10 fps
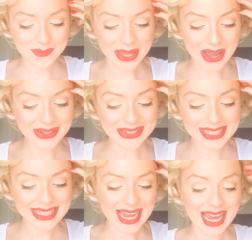
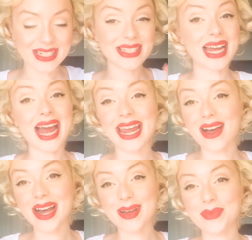Blouse, and just tie it
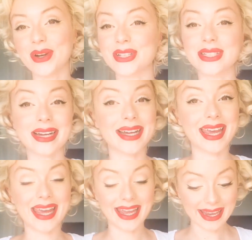up or just tuck
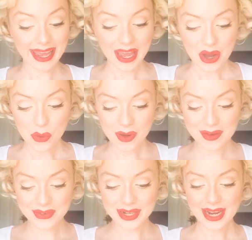it in,
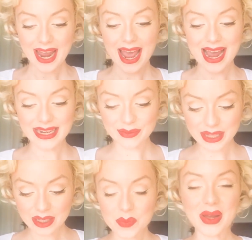whatever. And
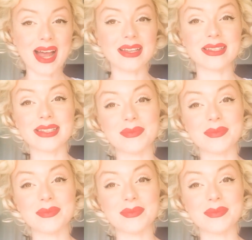with a little belt and